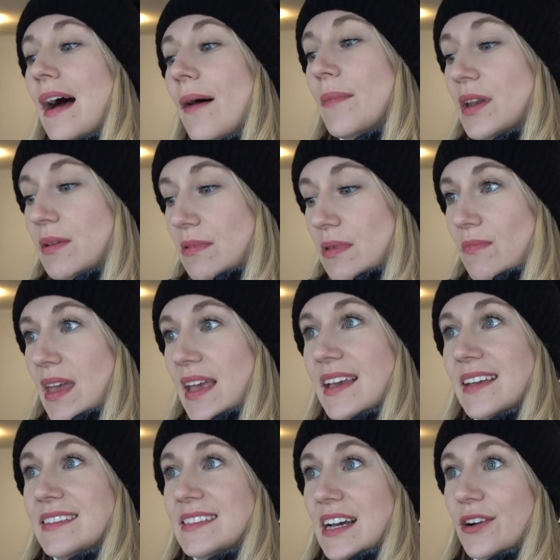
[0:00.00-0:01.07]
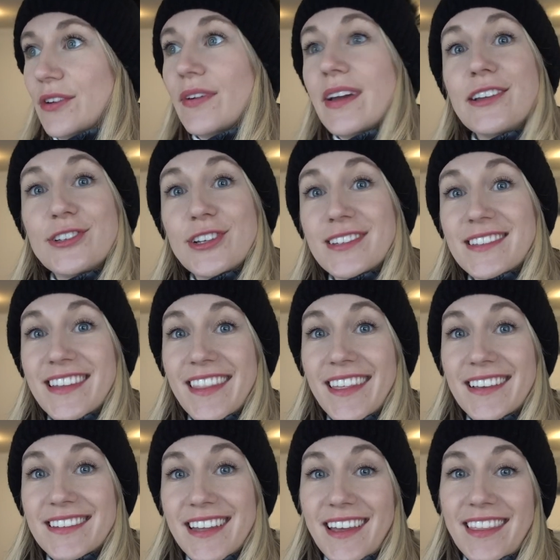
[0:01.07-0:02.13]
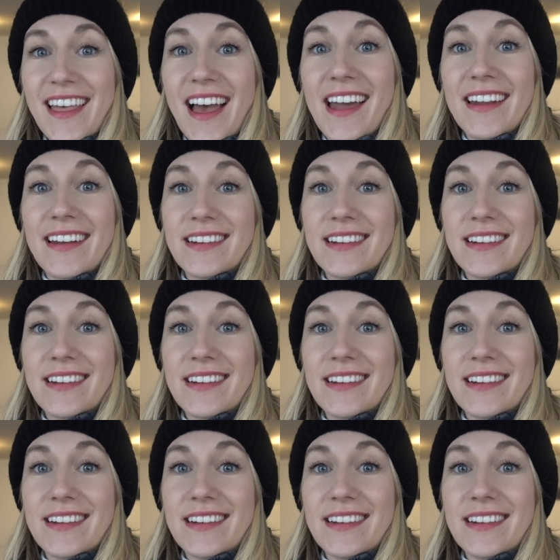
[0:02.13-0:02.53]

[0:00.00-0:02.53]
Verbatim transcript: I'm gonna be making decorations and things like that.